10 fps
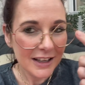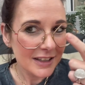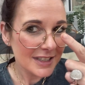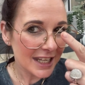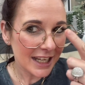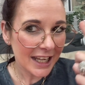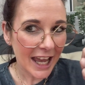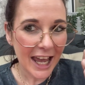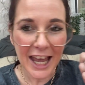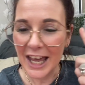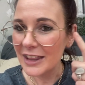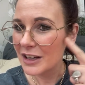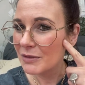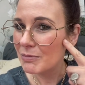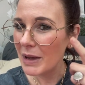skincare, the
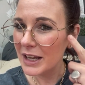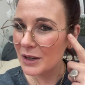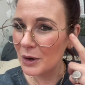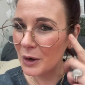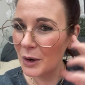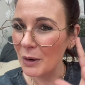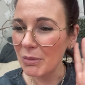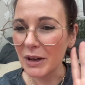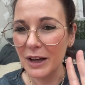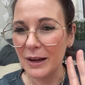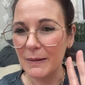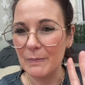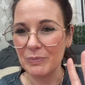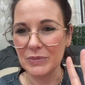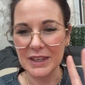makeup,
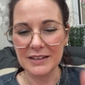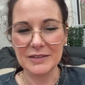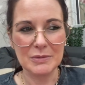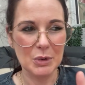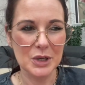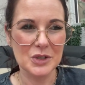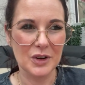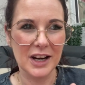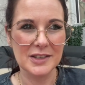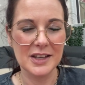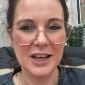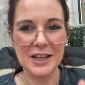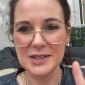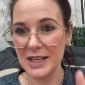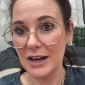
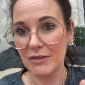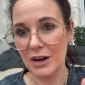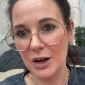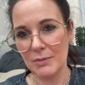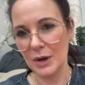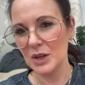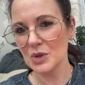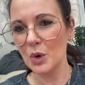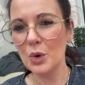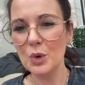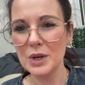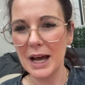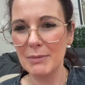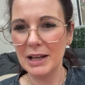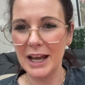moisturizer, serum, it's all
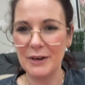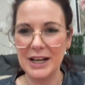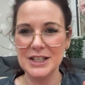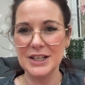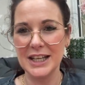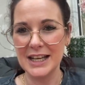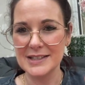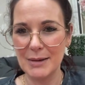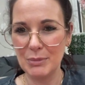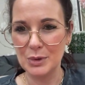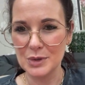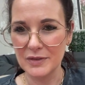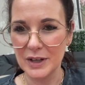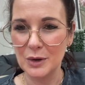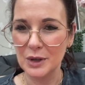down below, and you can get samples
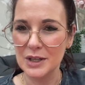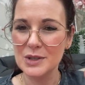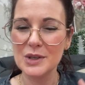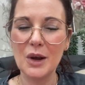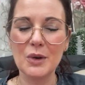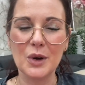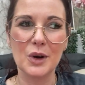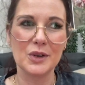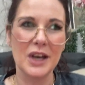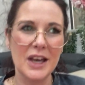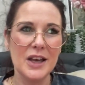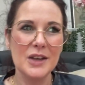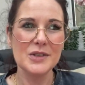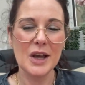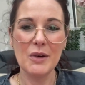of it all. It's so good.
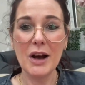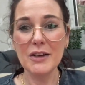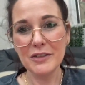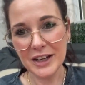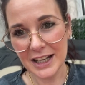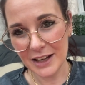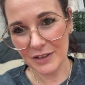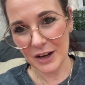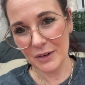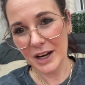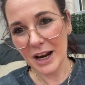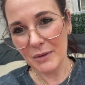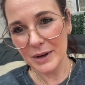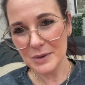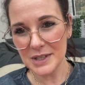So I love you and leave you, and I
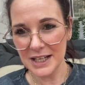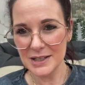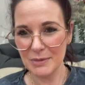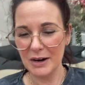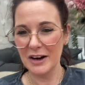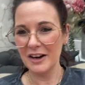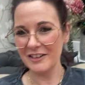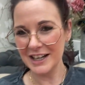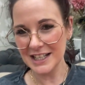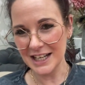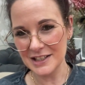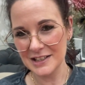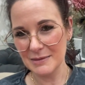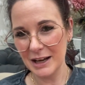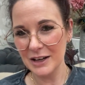will see you tomorrow.
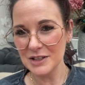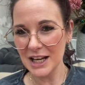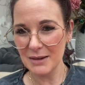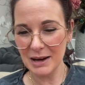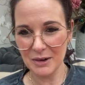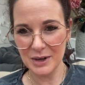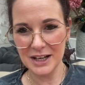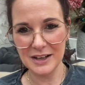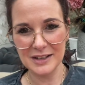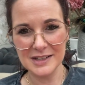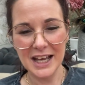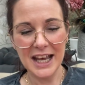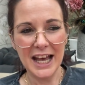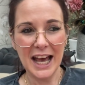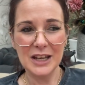Congratulations to my little jelly bag winners,
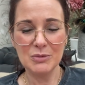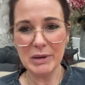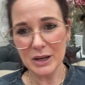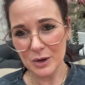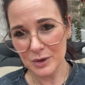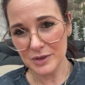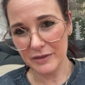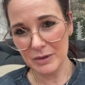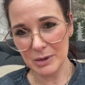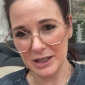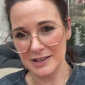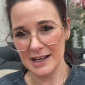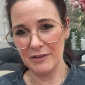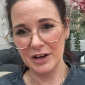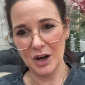and big hugs to everybody that's
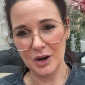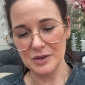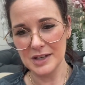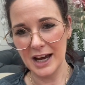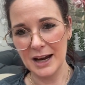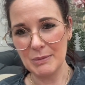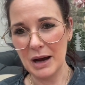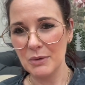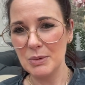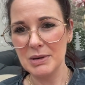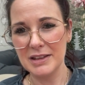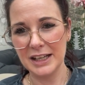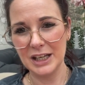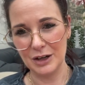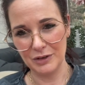having a hard time. I will be
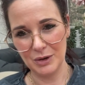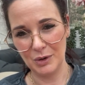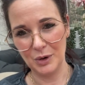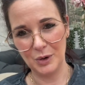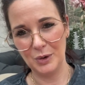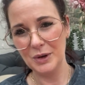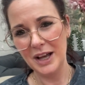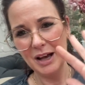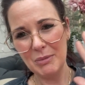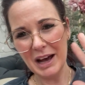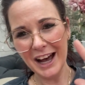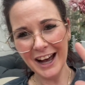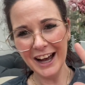thinking of you all. Bye.